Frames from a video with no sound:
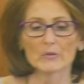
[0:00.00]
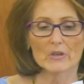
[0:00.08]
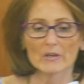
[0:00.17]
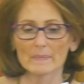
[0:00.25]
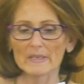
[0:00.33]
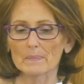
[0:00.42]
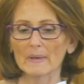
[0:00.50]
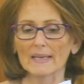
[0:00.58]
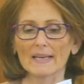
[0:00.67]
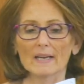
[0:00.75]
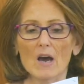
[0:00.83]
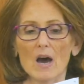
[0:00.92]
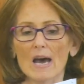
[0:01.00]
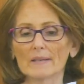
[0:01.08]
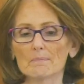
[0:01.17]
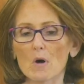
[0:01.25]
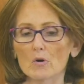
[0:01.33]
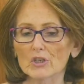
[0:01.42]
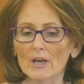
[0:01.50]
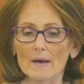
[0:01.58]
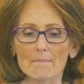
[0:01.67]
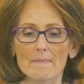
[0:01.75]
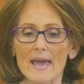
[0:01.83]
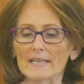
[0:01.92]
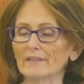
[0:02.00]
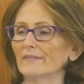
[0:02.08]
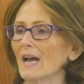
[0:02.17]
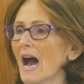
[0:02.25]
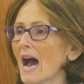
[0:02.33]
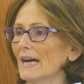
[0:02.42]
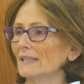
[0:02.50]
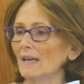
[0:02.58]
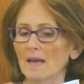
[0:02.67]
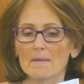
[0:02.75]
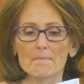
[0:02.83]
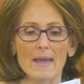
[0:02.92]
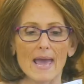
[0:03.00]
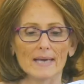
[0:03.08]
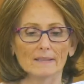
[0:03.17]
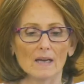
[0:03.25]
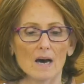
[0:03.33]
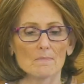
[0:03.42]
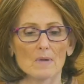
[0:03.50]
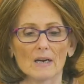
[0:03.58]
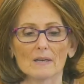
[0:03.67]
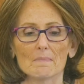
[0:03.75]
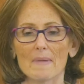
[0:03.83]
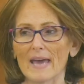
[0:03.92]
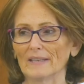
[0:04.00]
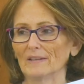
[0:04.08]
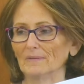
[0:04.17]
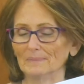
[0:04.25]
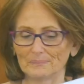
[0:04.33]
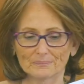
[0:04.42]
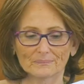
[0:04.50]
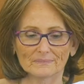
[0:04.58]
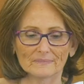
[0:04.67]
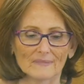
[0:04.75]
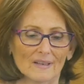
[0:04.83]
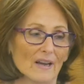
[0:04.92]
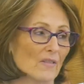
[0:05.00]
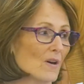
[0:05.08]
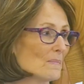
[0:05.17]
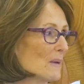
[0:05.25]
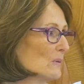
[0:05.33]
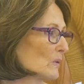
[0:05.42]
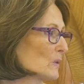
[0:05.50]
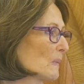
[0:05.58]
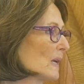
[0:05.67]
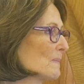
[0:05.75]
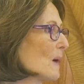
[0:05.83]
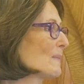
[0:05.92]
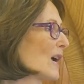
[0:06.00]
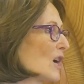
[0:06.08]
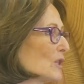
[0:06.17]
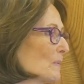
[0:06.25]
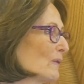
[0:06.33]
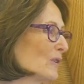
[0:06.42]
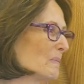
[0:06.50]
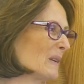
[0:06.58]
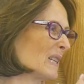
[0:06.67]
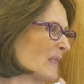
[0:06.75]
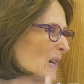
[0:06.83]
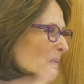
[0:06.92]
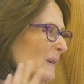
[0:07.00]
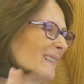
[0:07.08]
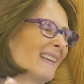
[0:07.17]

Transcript: who's going to be speaking on Moshe, man of God, man among men. I thought maybe you were speaking about my husband for a minute there, but